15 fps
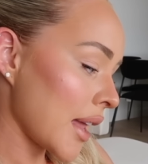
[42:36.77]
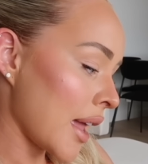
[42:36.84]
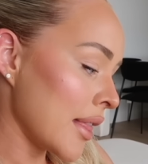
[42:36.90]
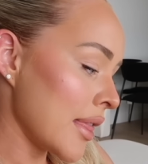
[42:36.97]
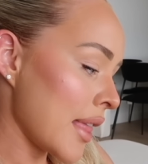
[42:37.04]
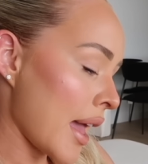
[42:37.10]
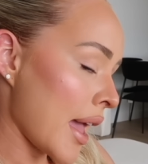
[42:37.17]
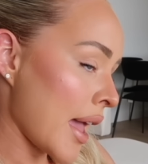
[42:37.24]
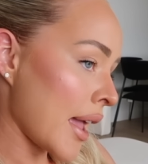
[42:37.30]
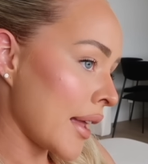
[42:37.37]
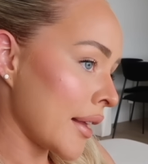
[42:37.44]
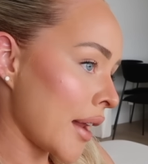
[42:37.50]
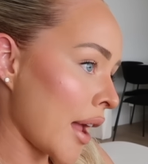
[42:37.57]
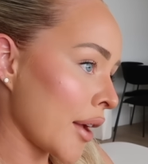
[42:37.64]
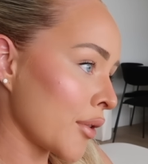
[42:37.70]
And
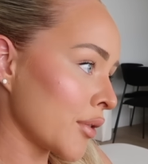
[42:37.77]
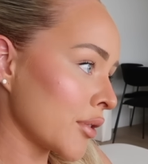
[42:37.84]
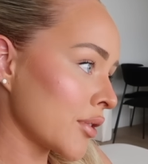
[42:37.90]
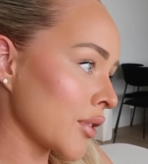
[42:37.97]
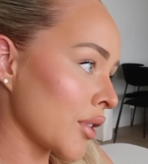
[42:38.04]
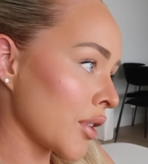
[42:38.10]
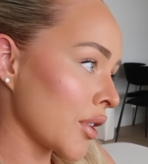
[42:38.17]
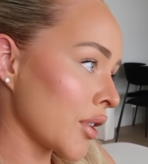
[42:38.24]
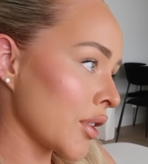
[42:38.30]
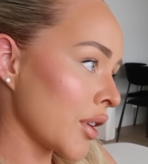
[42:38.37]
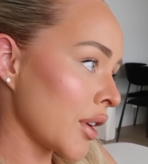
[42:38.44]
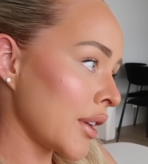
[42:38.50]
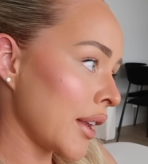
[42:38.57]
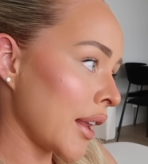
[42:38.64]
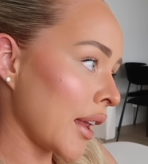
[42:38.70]
then I
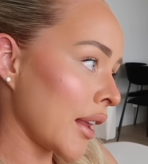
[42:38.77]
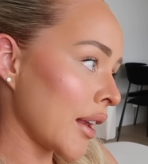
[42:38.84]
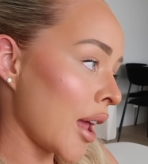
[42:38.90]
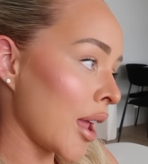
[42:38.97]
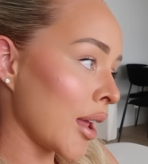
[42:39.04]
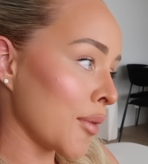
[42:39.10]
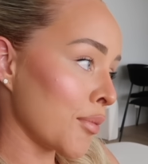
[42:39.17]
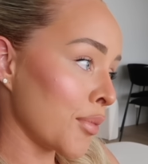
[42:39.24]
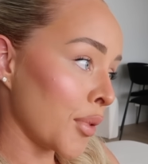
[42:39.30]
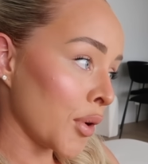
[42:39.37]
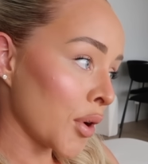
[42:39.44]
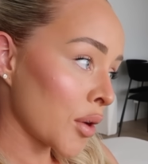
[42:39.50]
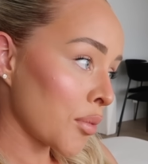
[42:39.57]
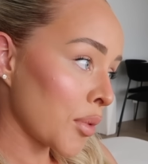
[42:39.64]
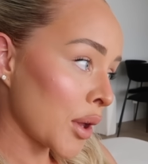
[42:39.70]
also need a
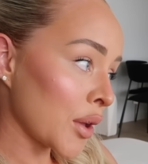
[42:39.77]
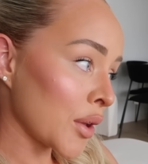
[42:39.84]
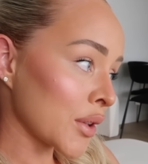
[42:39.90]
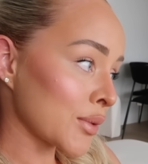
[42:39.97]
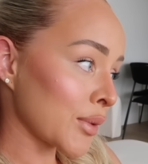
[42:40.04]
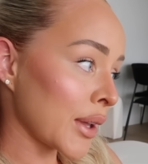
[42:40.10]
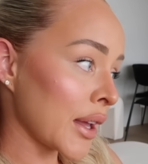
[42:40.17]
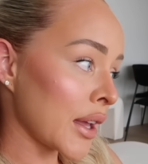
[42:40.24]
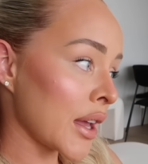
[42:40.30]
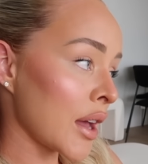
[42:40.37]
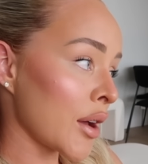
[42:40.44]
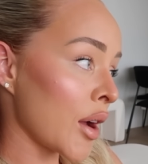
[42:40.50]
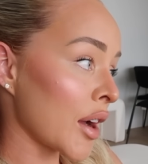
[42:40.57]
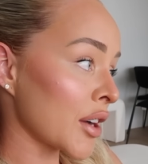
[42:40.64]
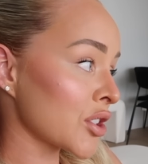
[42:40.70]
book because we are
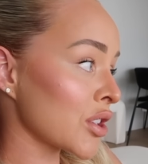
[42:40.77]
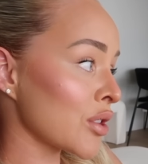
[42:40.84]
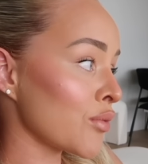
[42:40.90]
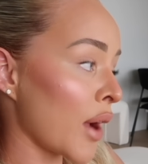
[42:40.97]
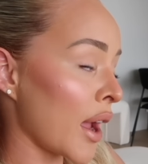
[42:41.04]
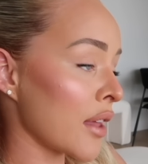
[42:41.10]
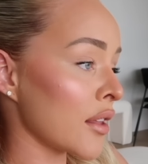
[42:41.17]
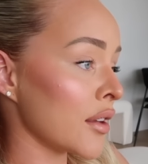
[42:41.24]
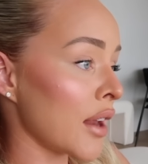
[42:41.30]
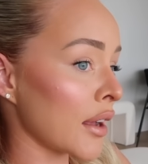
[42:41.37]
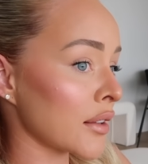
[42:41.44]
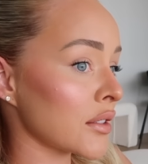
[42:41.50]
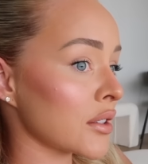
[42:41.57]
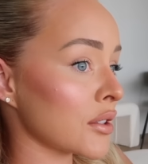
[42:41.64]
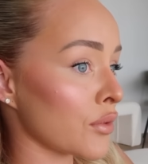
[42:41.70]
actually away the
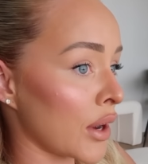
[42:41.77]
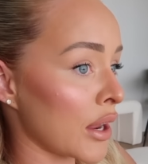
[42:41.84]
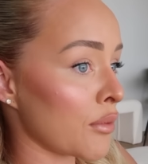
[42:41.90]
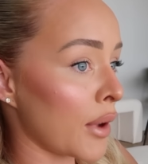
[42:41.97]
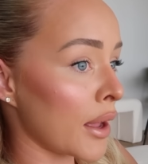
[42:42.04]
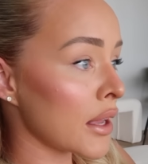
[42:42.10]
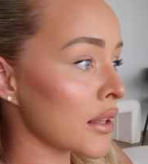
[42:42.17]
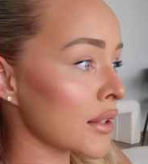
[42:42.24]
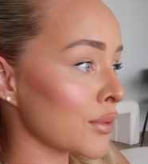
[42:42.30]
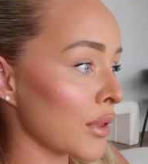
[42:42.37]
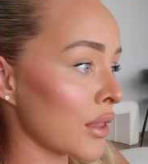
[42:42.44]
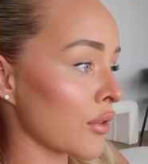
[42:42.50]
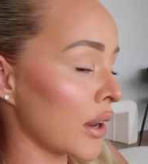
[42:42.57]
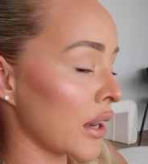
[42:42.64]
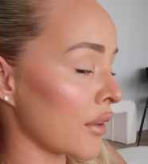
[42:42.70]
next 3 weeks
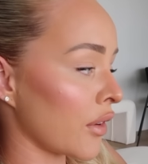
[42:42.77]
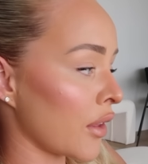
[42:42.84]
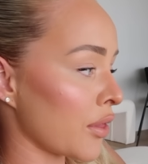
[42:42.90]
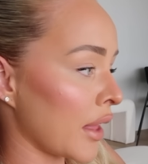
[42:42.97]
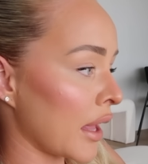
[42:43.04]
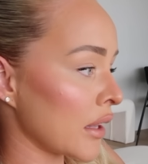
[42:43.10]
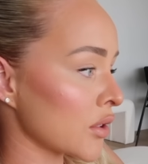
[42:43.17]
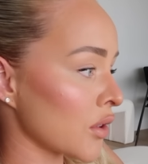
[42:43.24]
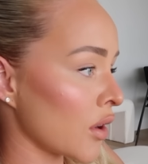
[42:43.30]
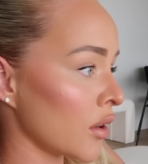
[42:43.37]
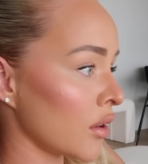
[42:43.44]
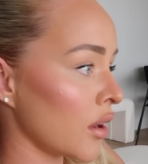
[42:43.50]
with three different things on.